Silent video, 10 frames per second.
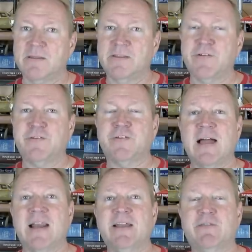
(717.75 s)
this is
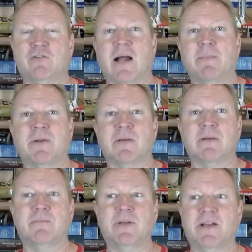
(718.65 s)
not eavesdropping
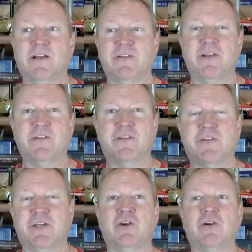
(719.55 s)
because it is a
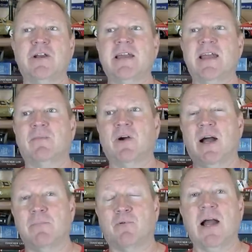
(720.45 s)
security camera
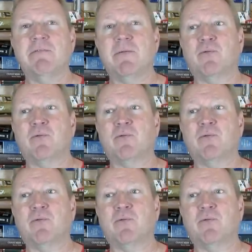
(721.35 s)
on private